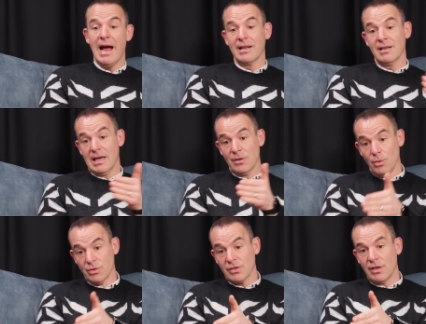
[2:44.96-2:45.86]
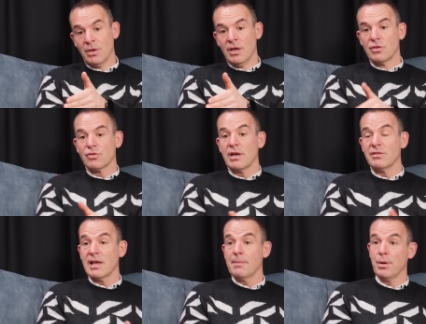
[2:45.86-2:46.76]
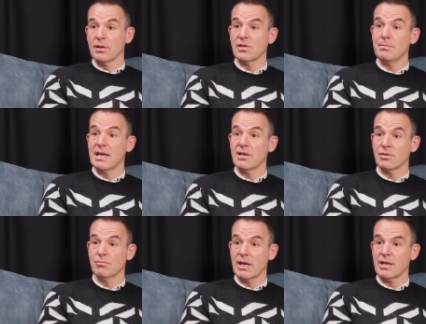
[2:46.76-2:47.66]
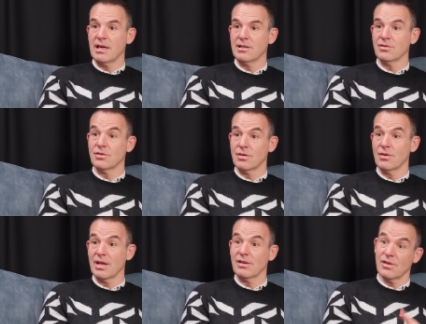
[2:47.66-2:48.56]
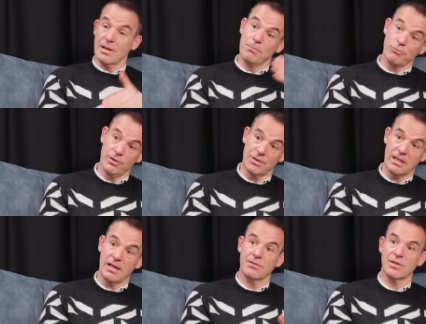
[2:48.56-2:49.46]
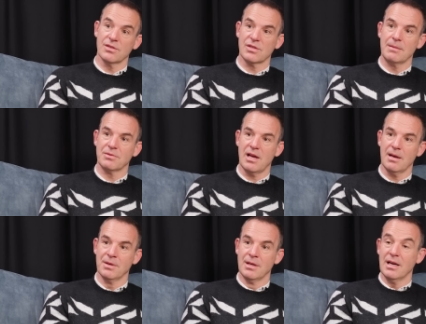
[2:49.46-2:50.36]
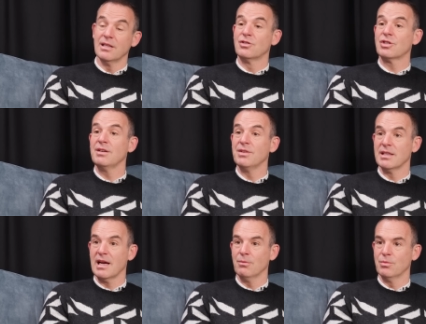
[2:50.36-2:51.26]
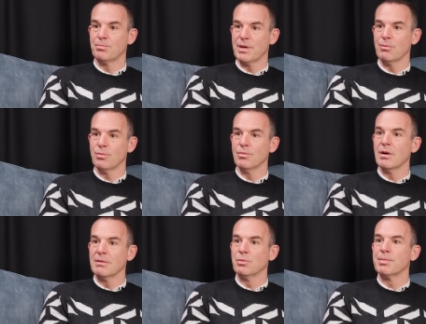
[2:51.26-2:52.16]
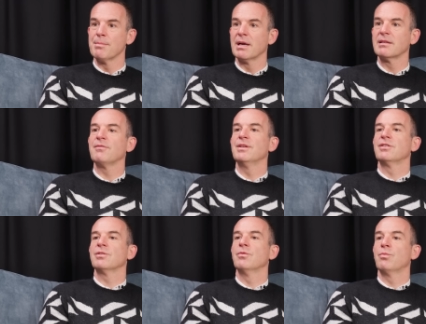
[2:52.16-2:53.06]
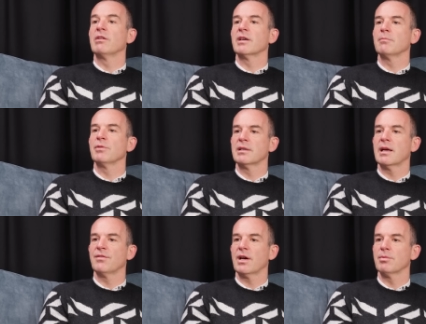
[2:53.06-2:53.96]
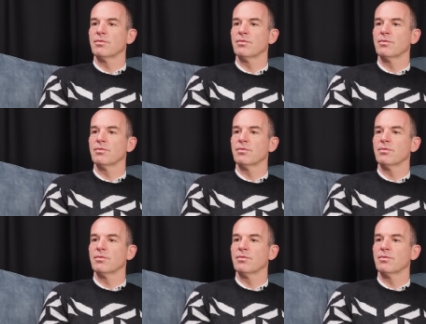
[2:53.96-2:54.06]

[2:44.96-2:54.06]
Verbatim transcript: and, and also trying to get policymakers and regulators to do things that improves their lives at the same time. And achieving that would be it would be my definition of where I am right now of high